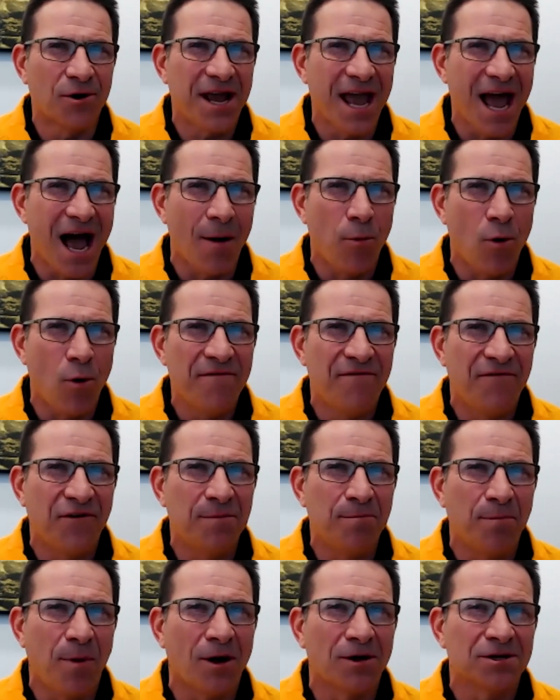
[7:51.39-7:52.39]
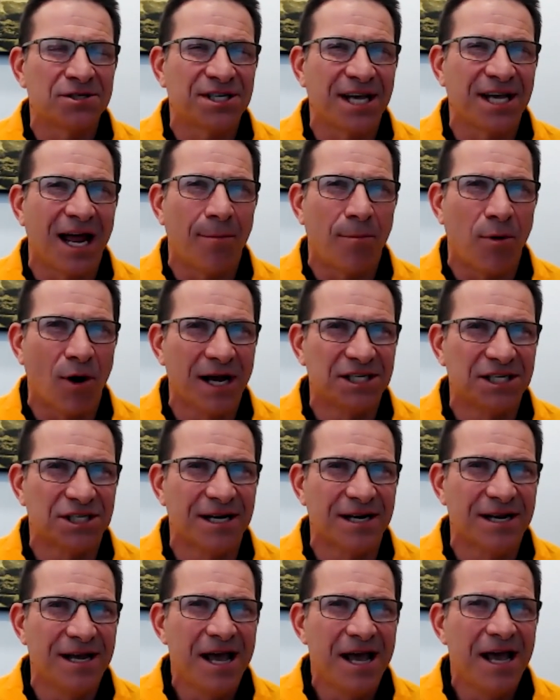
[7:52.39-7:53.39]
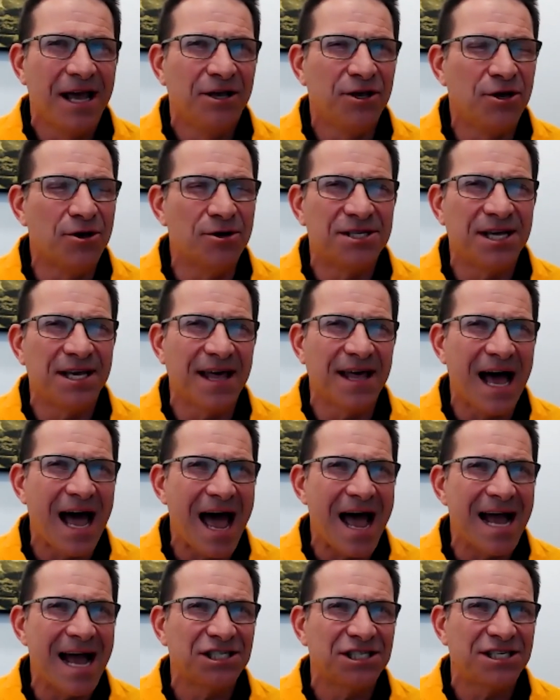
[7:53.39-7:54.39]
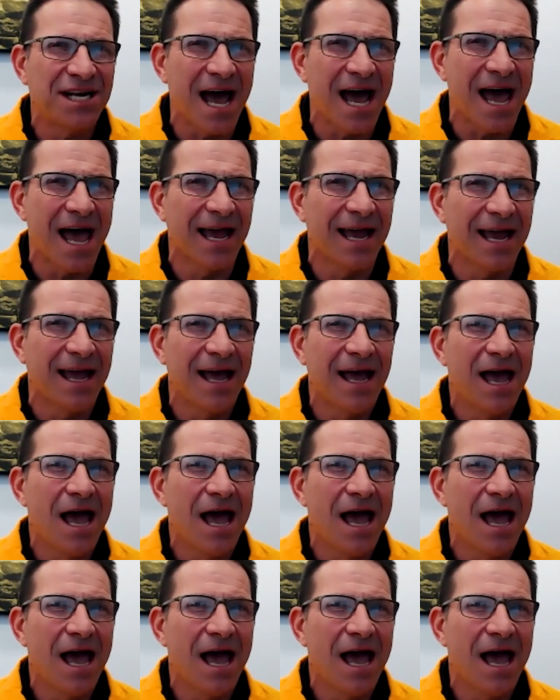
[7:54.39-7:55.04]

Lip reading: Cowboy football celebration using the hashtag